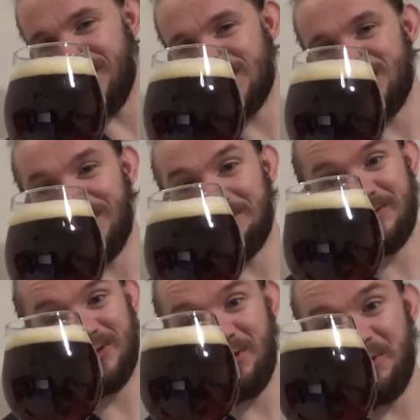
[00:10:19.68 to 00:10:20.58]
This one.
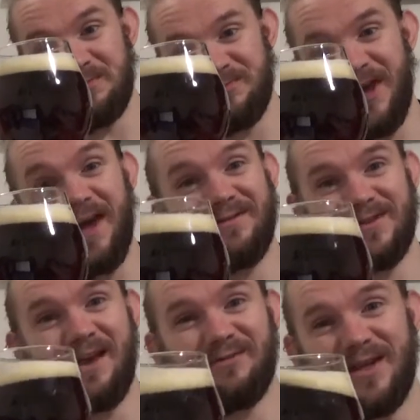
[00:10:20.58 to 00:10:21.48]
So yeah,
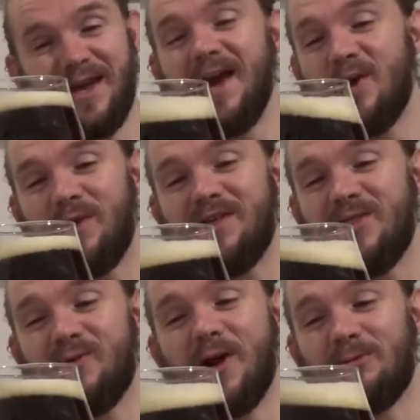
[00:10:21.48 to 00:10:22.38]
definitely within
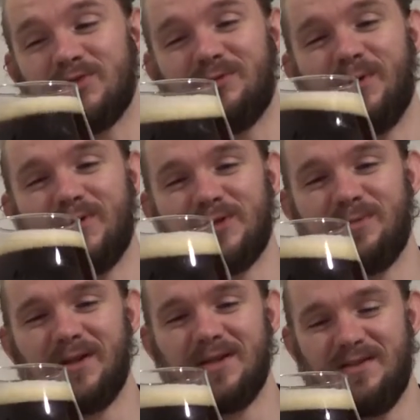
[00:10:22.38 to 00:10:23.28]
the realms of
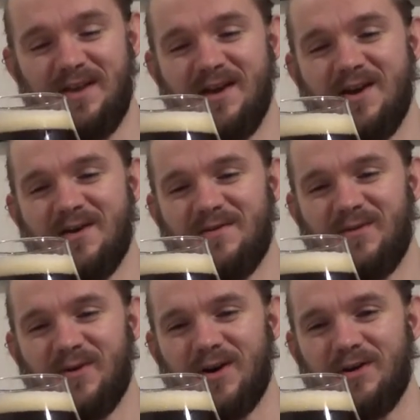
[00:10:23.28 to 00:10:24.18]
possibility
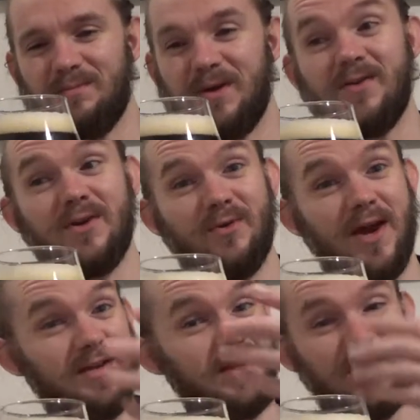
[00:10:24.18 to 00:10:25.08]
for an imperial
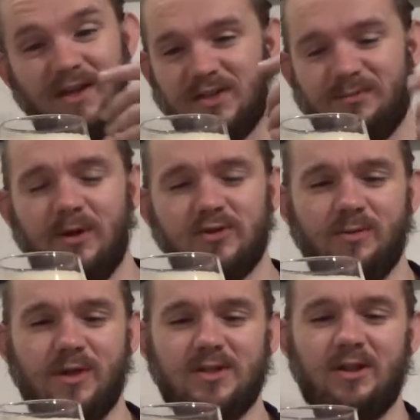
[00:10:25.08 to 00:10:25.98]
red. And you can smell some
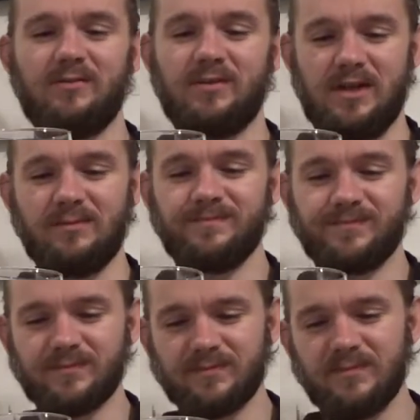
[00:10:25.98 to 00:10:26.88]
of this lovely
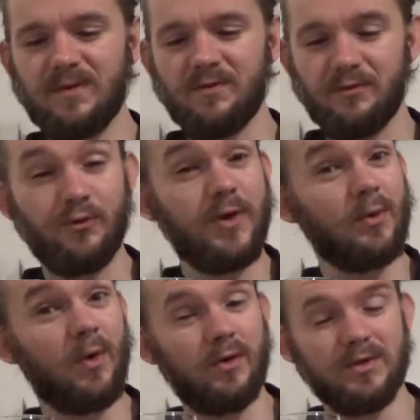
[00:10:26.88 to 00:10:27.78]
fruity
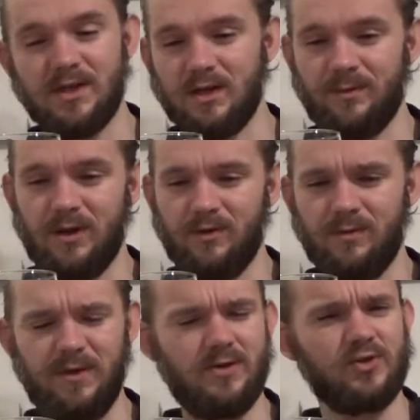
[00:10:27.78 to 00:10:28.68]
quality coming out of the
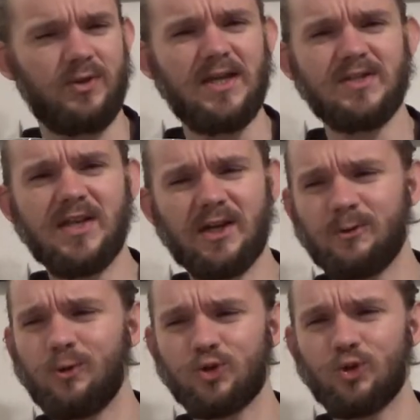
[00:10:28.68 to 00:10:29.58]
beer. So let's take a
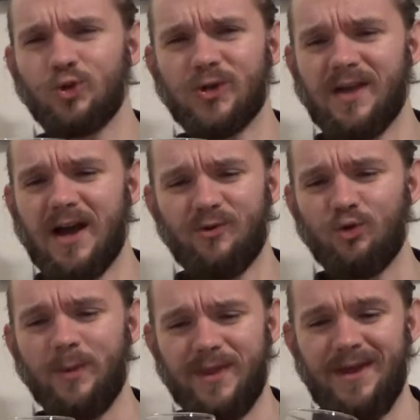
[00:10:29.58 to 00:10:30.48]
closer look at that
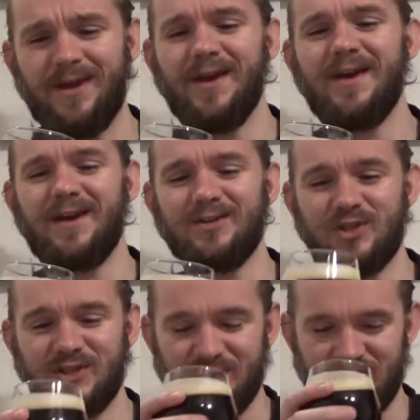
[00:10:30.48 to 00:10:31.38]
aroma then and
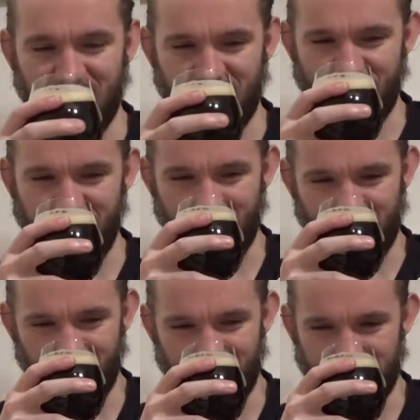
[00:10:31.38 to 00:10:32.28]
just see how we get
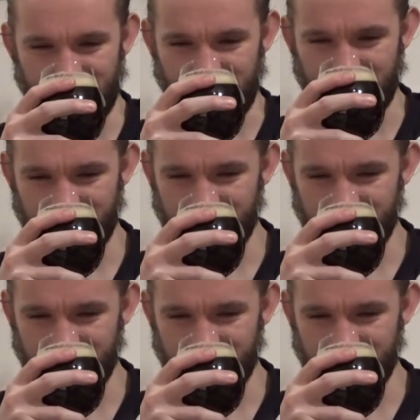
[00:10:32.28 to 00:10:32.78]
on with this one.